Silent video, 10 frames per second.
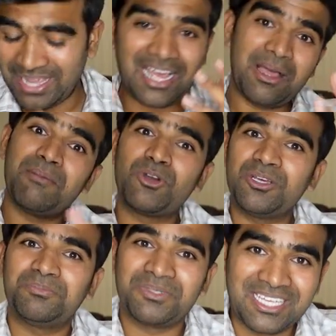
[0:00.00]
and I, am
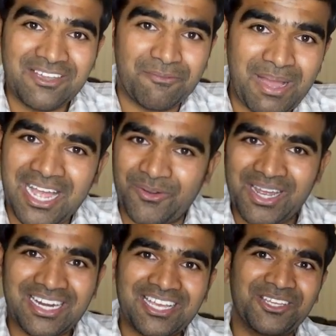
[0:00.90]
gonna give back
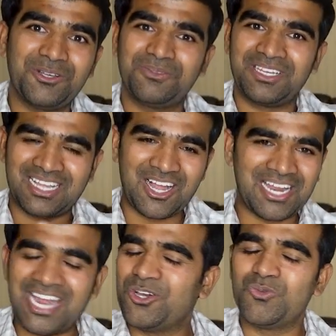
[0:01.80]
right like you know the con
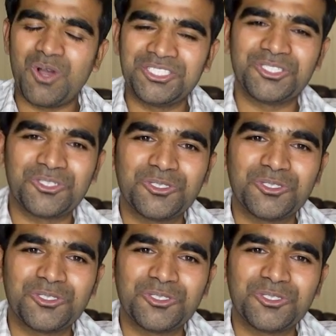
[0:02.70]
I don't want you